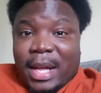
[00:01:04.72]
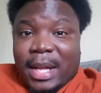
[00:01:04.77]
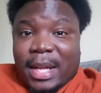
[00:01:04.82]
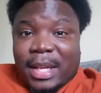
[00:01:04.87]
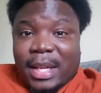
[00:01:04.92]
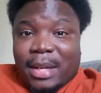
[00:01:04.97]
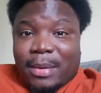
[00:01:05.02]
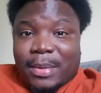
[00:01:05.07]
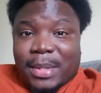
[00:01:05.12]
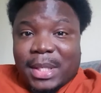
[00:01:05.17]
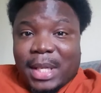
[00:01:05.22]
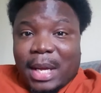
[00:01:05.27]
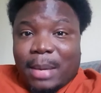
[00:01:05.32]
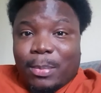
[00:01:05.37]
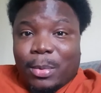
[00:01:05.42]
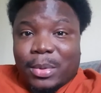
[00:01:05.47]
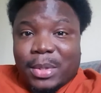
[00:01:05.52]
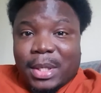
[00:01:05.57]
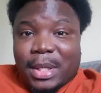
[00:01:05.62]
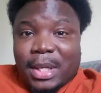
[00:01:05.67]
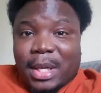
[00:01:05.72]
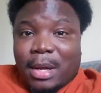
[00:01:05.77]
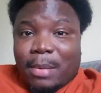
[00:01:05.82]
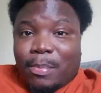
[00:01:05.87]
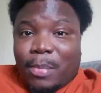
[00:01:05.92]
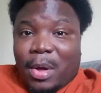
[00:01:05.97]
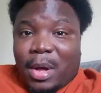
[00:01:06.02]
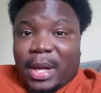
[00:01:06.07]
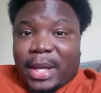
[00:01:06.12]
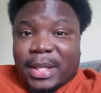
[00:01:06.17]
he was able to
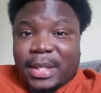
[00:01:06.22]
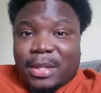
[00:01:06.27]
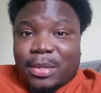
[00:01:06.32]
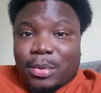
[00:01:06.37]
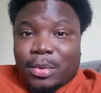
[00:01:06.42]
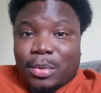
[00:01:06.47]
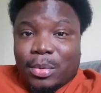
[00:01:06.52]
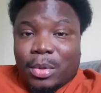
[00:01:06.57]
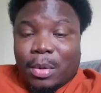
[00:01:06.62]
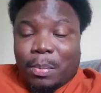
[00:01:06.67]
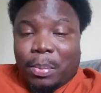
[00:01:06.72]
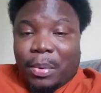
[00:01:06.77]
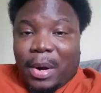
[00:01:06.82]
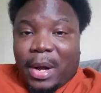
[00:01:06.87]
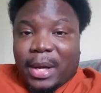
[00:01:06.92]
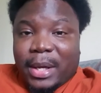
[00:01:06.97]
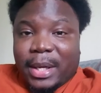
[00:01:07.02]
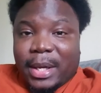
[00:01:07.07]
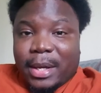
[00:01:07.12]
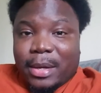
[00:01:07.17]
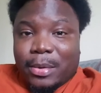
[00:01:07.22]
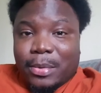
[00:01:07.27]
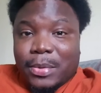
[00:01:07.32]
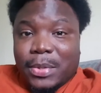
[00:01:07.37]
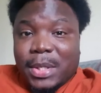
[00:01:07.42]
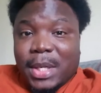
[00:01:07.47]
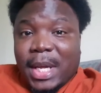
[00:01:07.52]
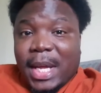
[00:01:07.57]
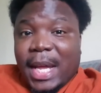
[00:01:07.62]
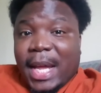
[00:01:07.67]
come on to the Broncos